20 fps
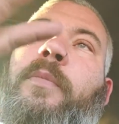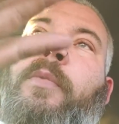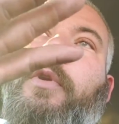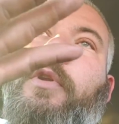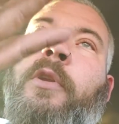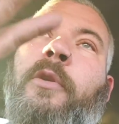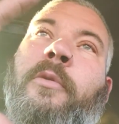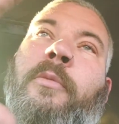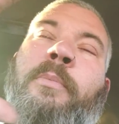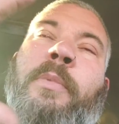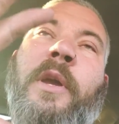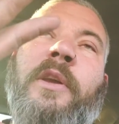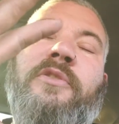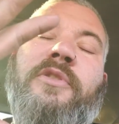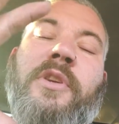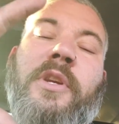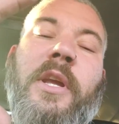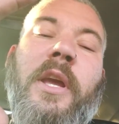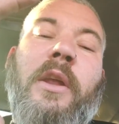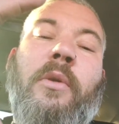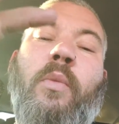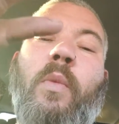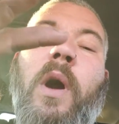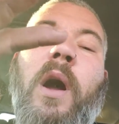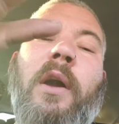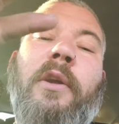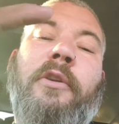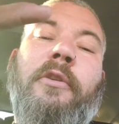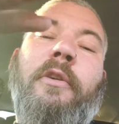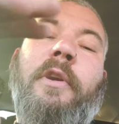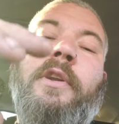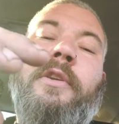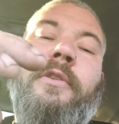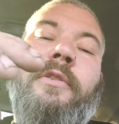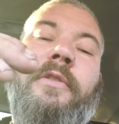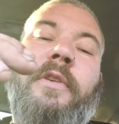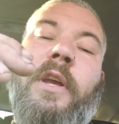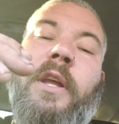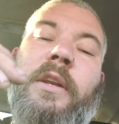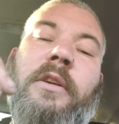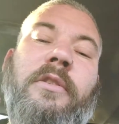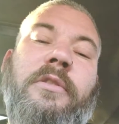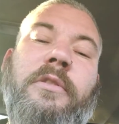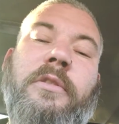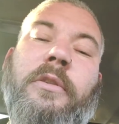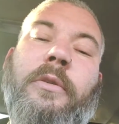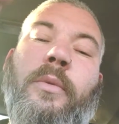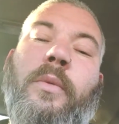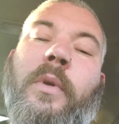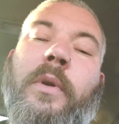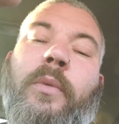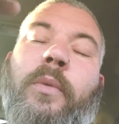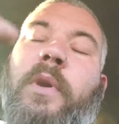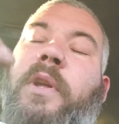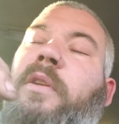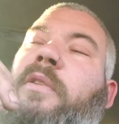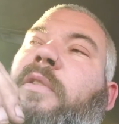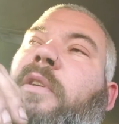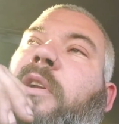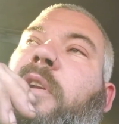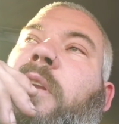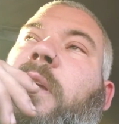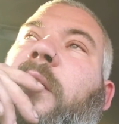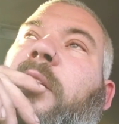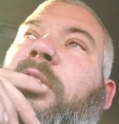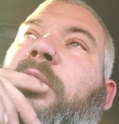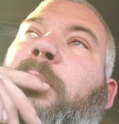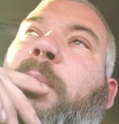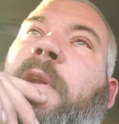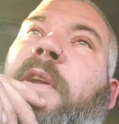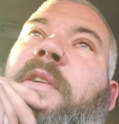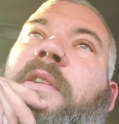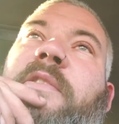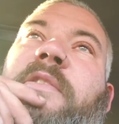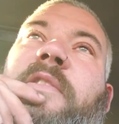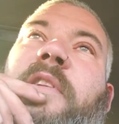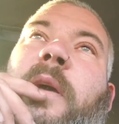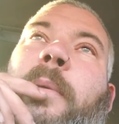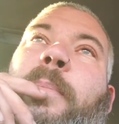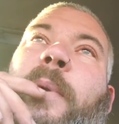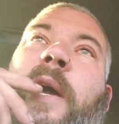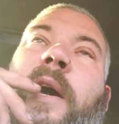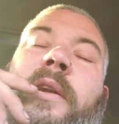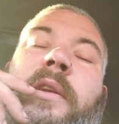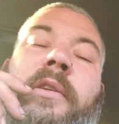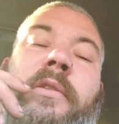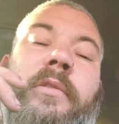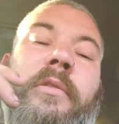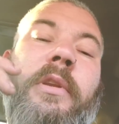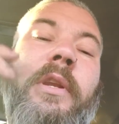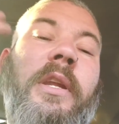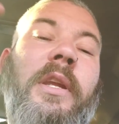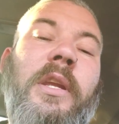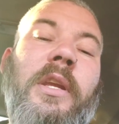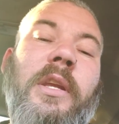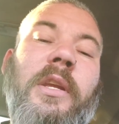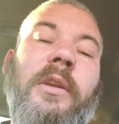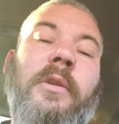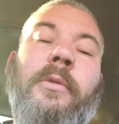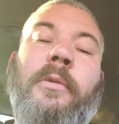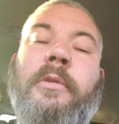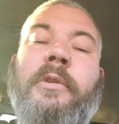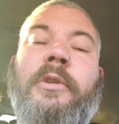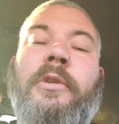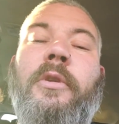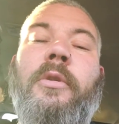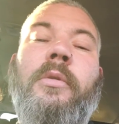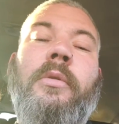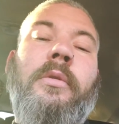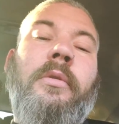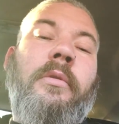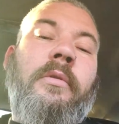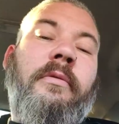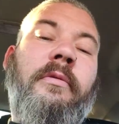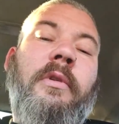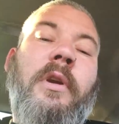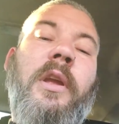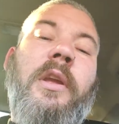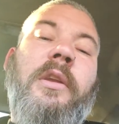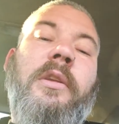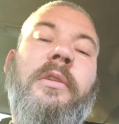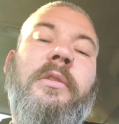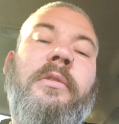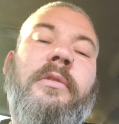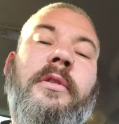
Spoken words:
The best you can while you're in your tent, because you're gonna want to wait until the last minute to step out, either in the heat or the cold or the rain.